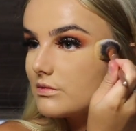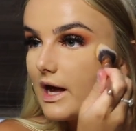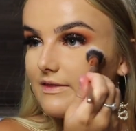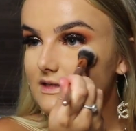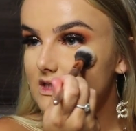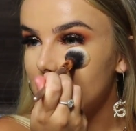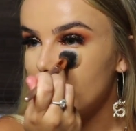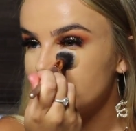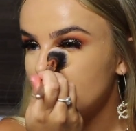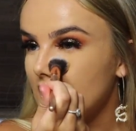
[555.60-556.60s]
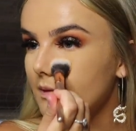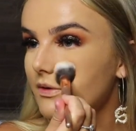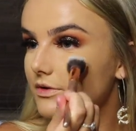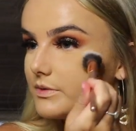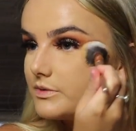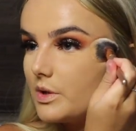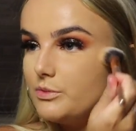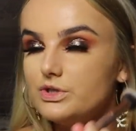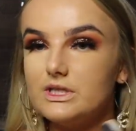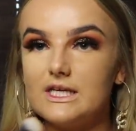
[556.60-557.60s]
And this is a bit of a darker powder as well, so I'm
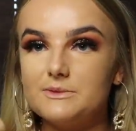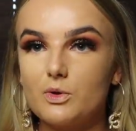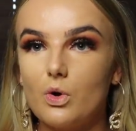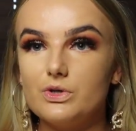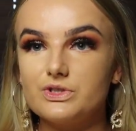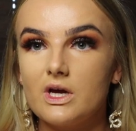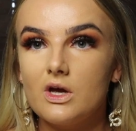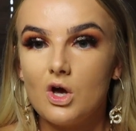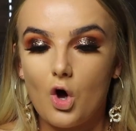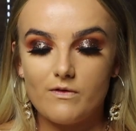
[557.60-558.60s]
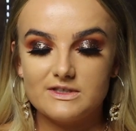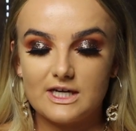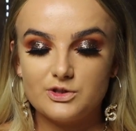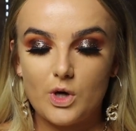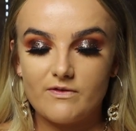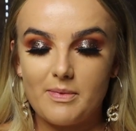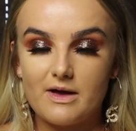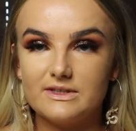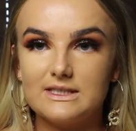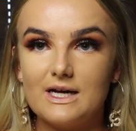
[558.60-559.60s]
using this because obviously I do have a bit
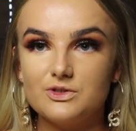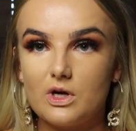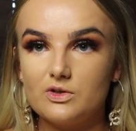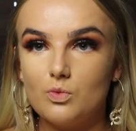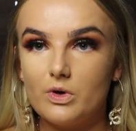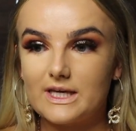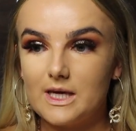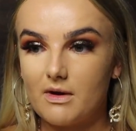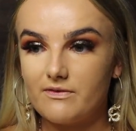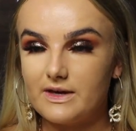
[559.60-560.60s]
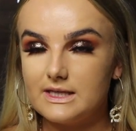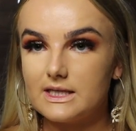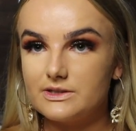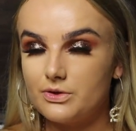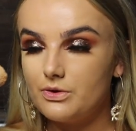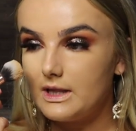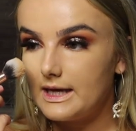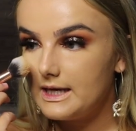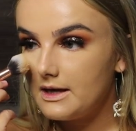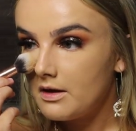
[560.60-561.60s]
of a tan, so I don't want to keep my face like too
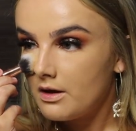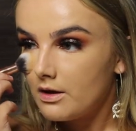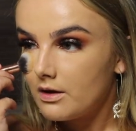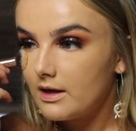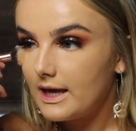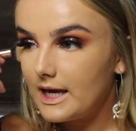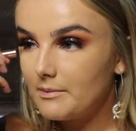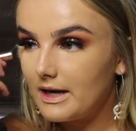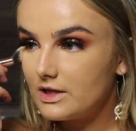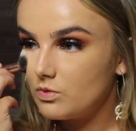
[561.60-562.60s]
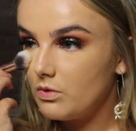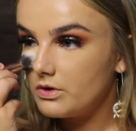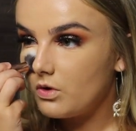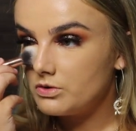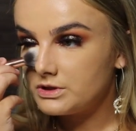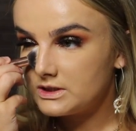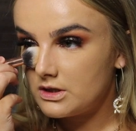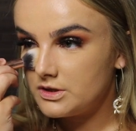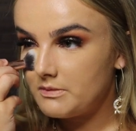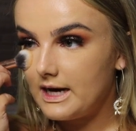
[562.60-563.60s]
light. And I don't want the contrast
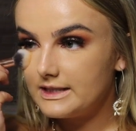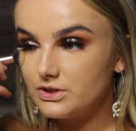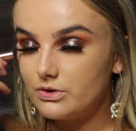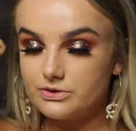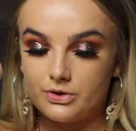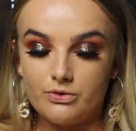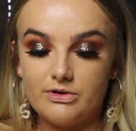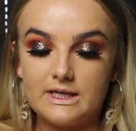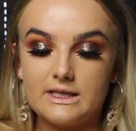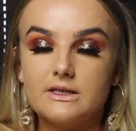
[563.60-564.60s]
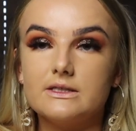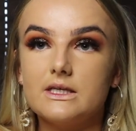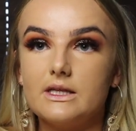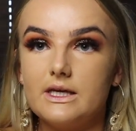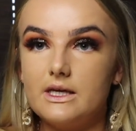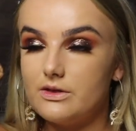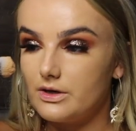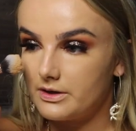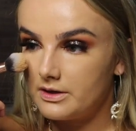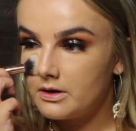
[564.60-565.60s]
under my eyes to look too ridiculously light
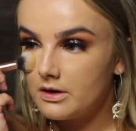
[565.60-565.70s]
either.